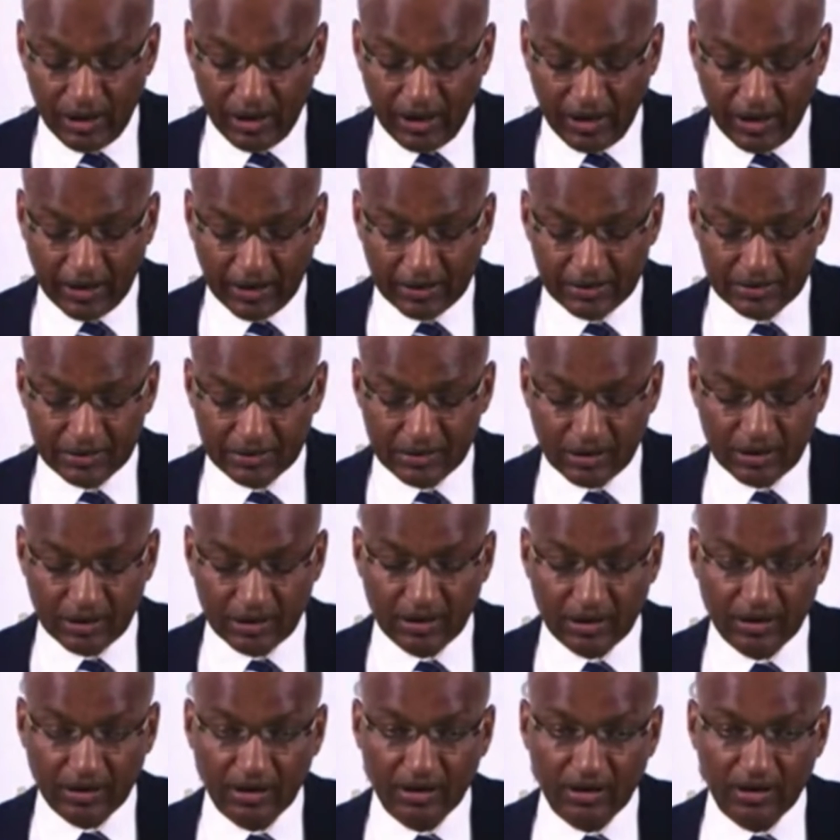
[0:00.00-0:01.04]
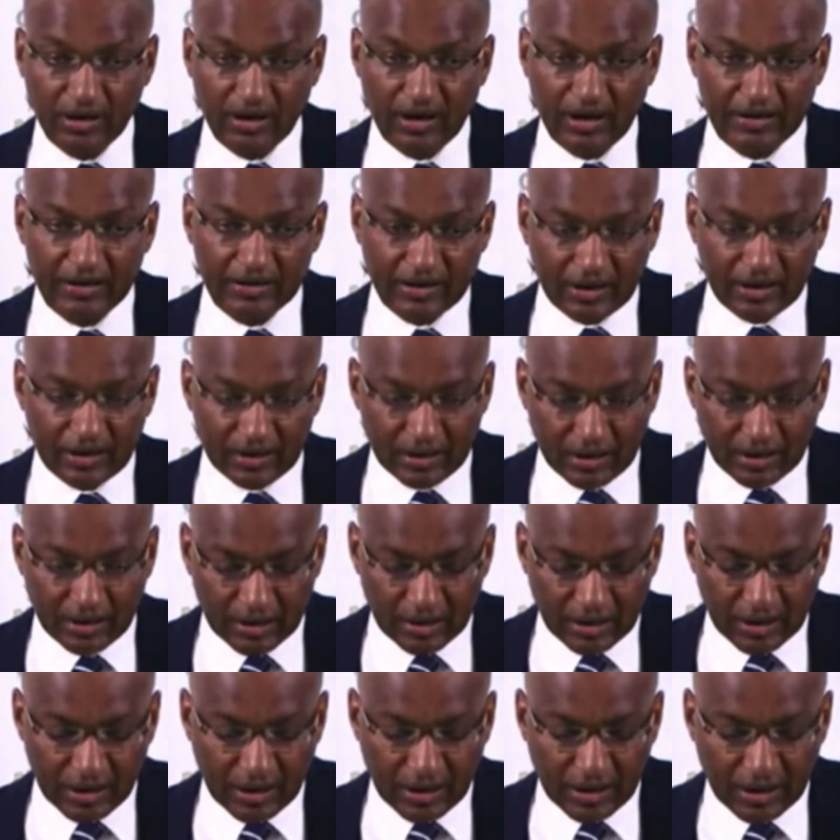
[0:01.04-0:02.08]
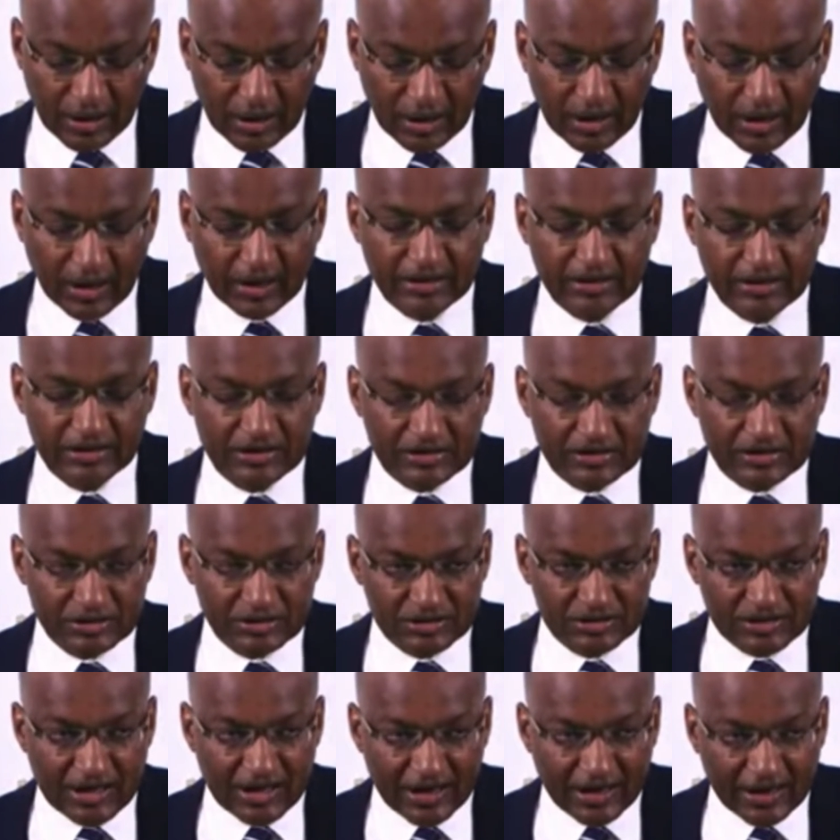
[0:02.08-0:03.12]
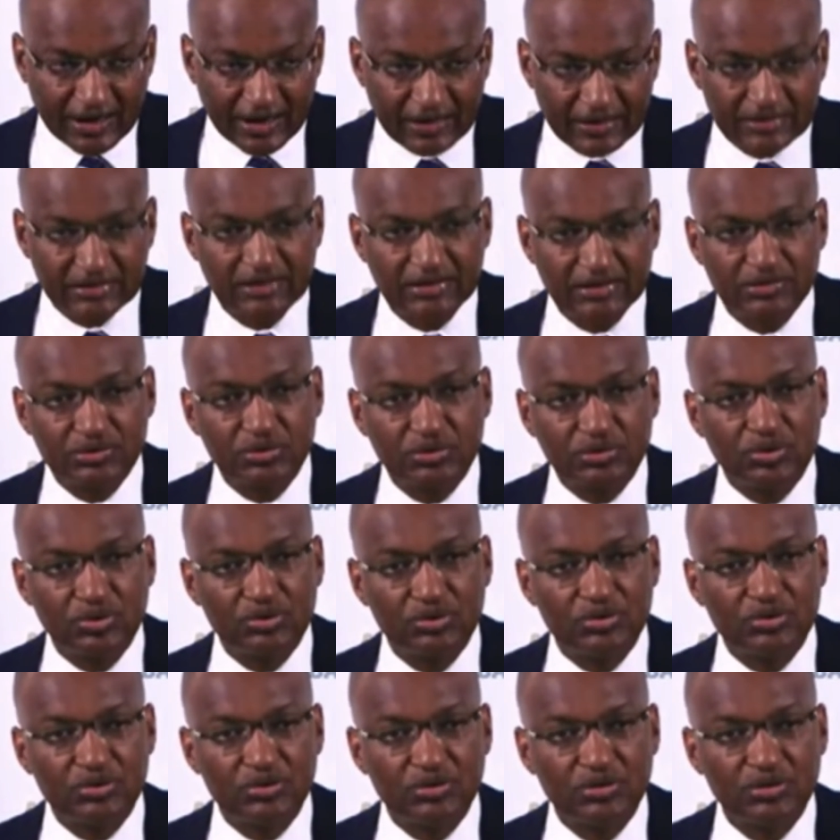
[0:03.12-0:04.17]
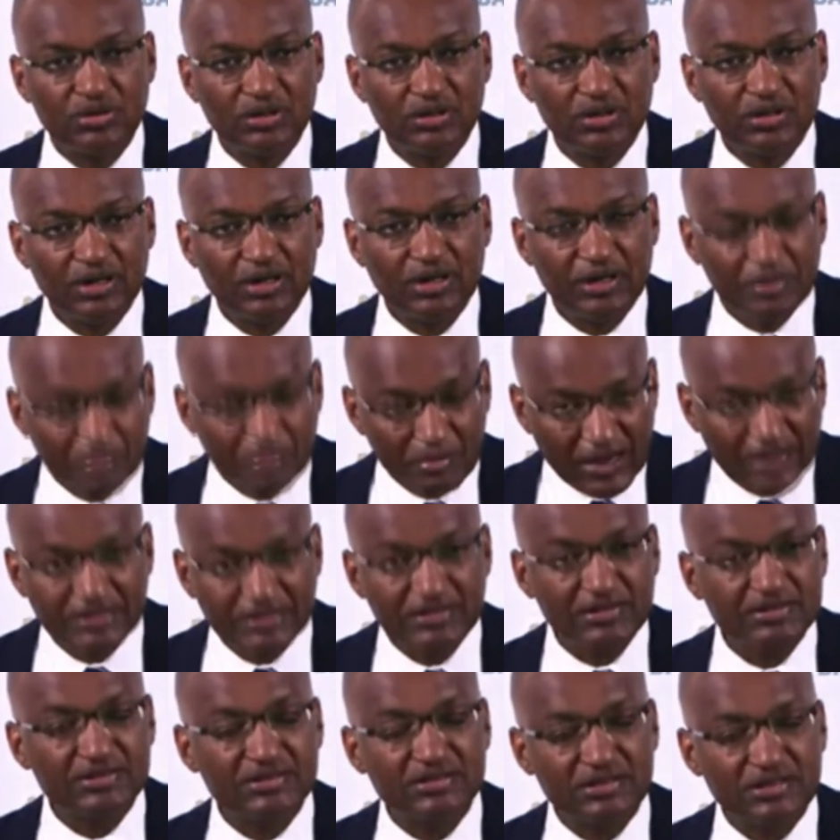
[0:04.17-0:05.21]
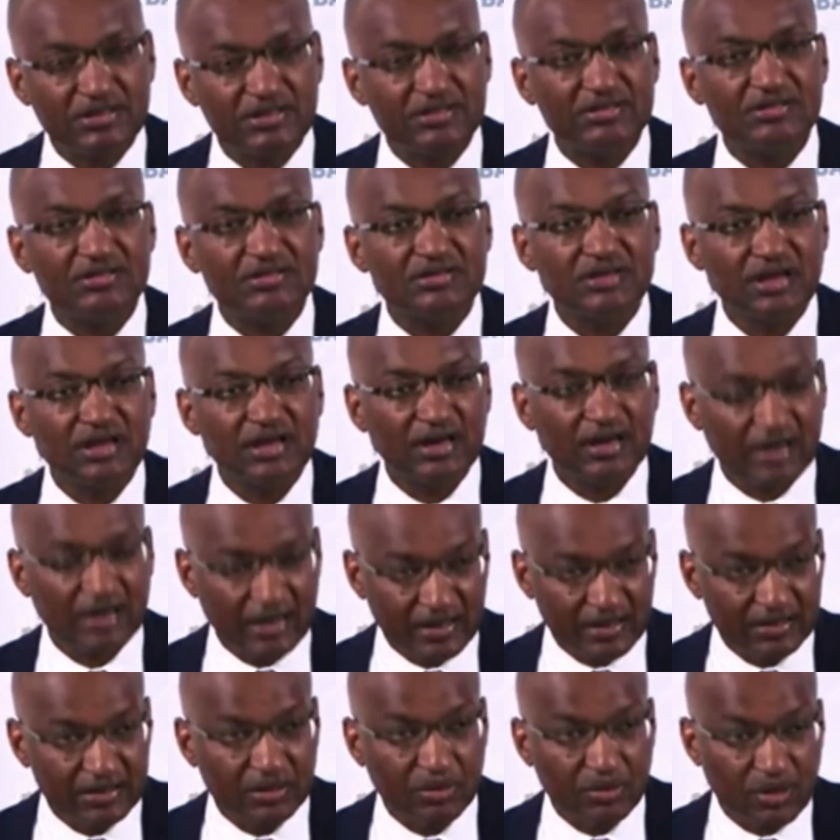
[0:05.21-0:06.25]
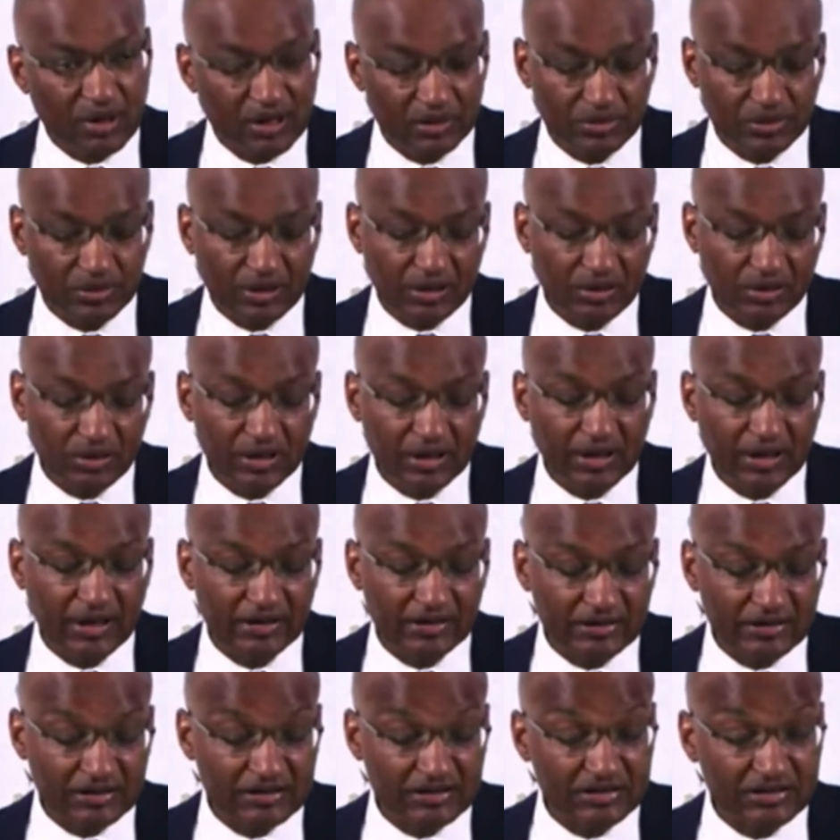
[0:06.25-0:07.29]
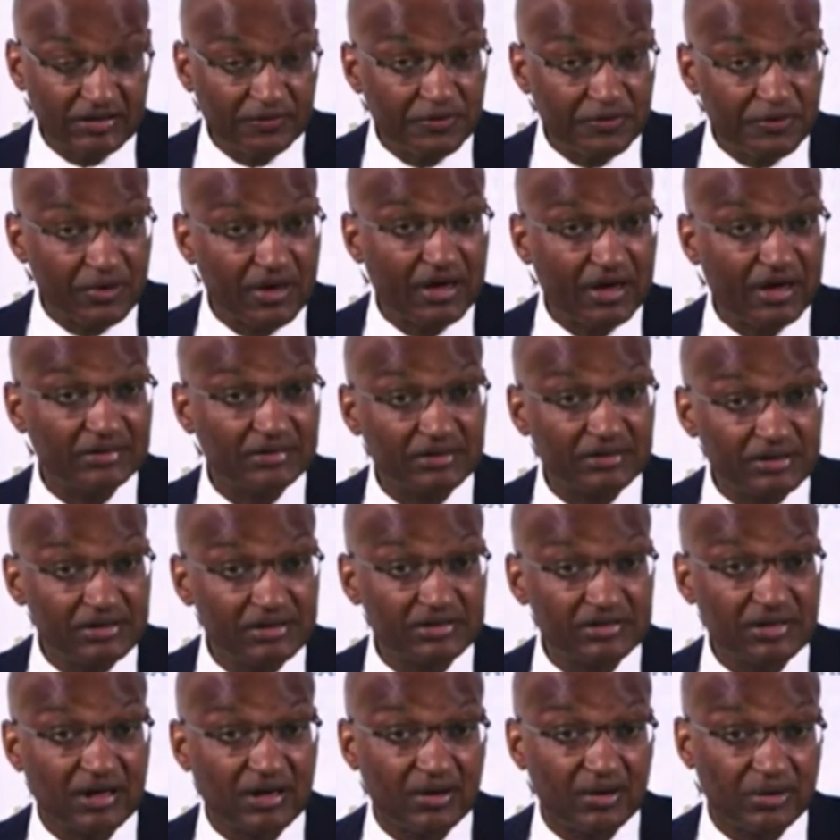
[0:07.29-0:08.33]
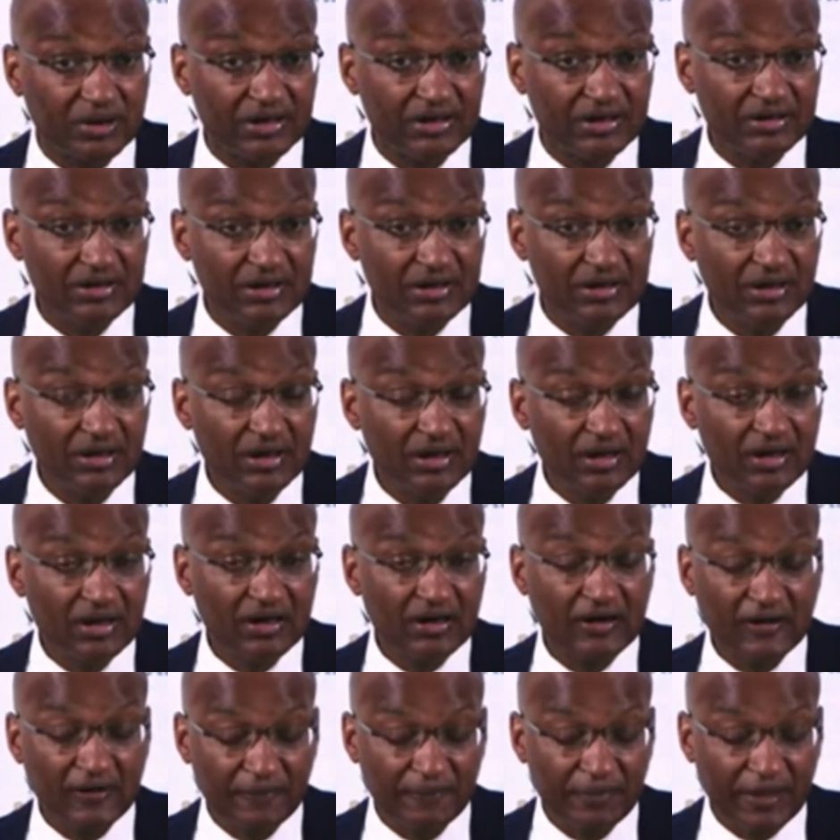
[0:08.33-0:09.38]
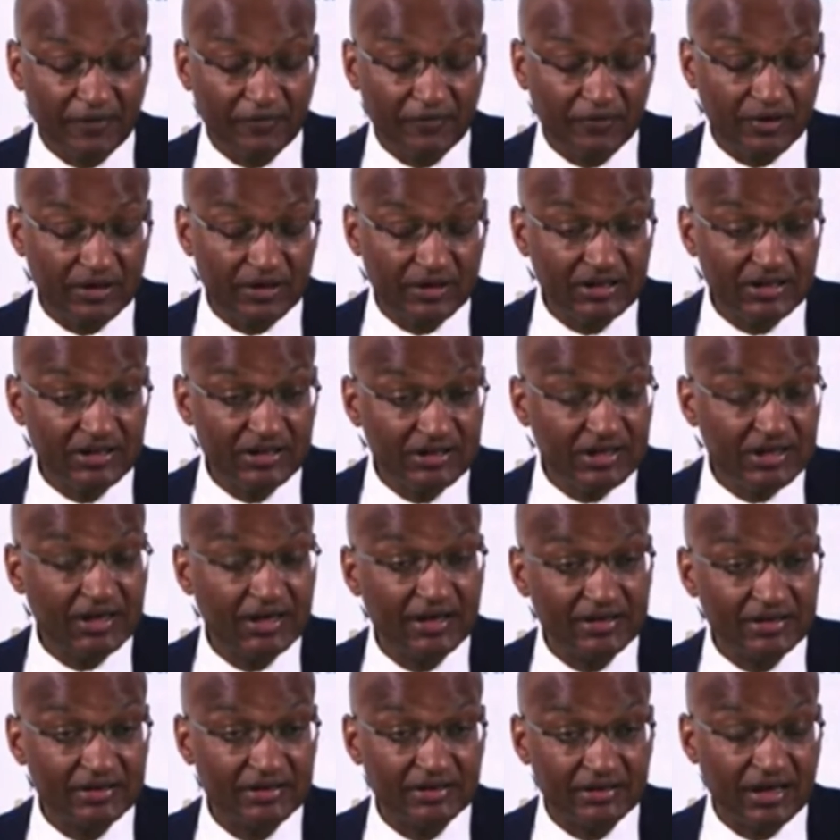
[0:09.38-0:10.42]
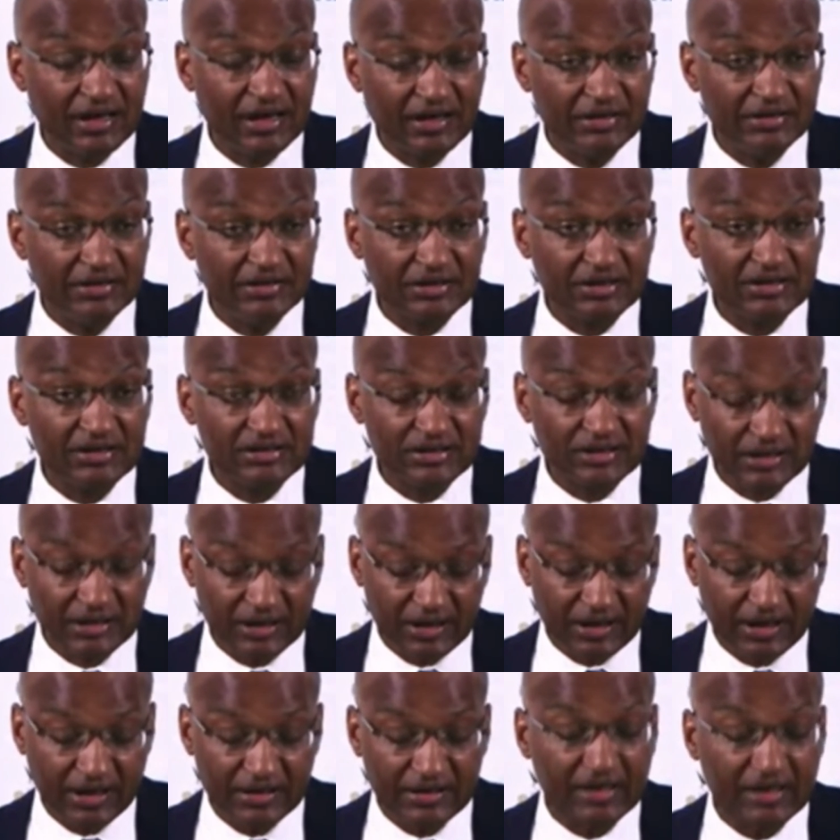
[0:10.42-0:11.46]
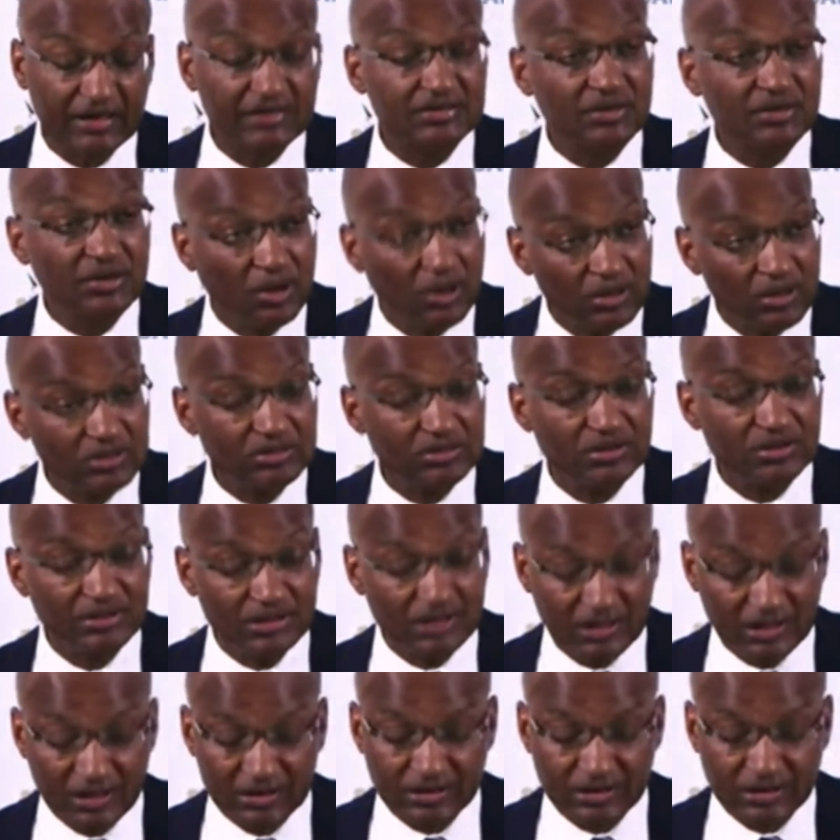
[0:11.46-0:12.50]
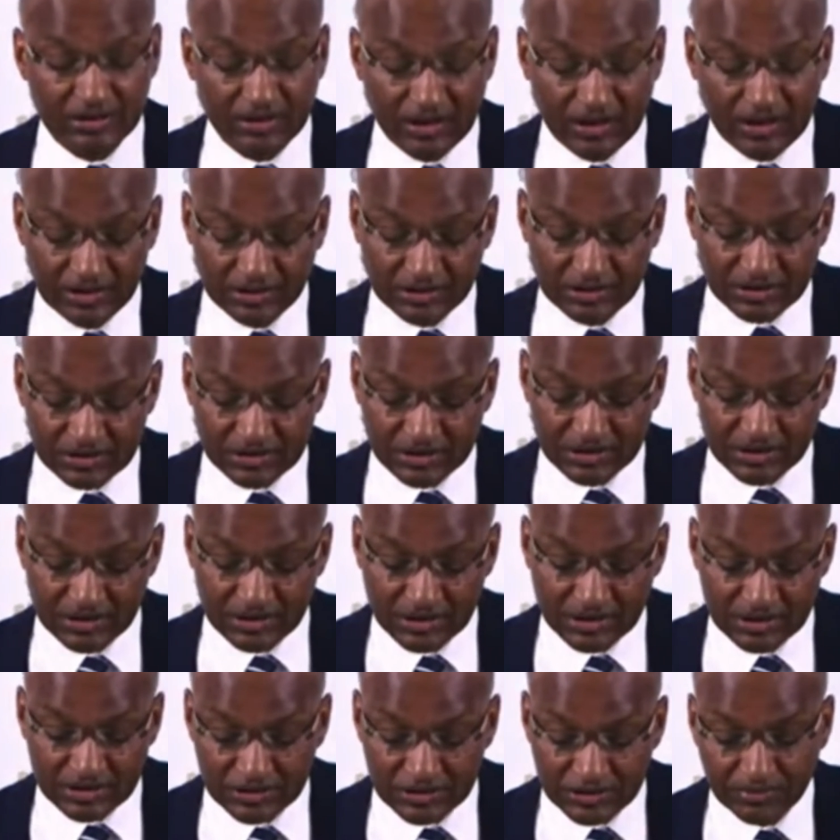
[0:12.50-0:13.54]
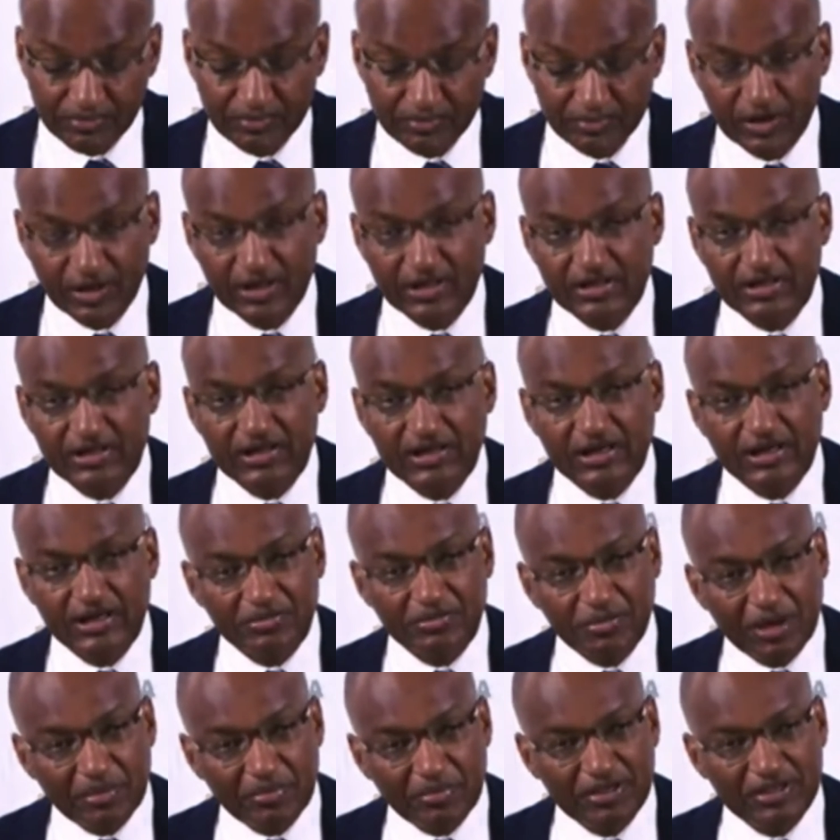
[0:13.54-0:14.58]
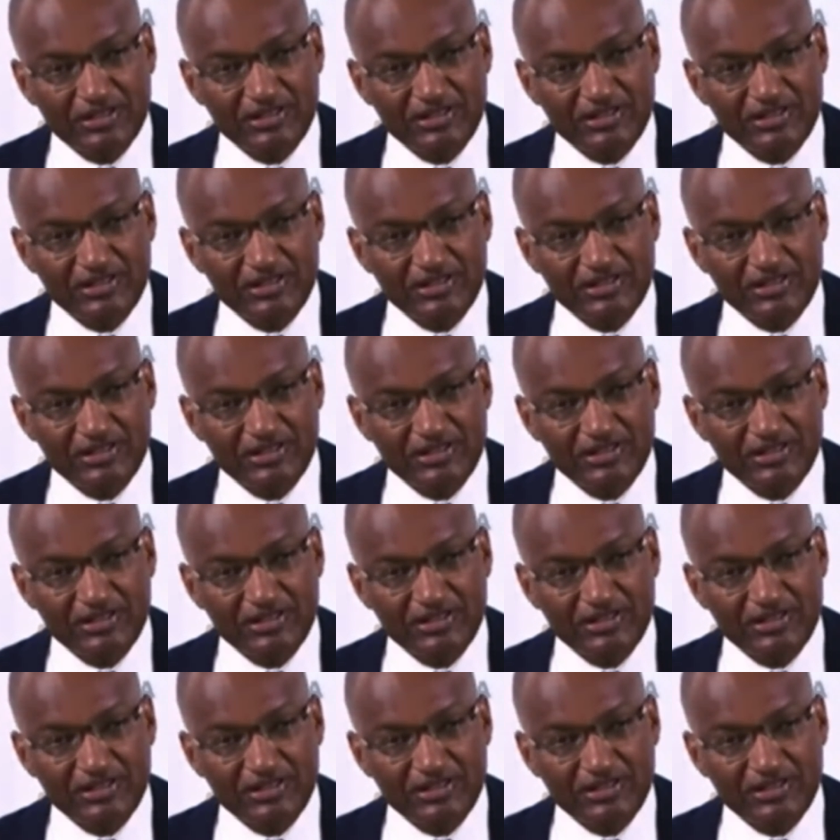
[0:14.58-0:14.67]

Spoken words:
And it is directed to emergencies like the one we are looking at, and several countries are already have already indicated their interest, and Kenya has also indicated their interest in this. It may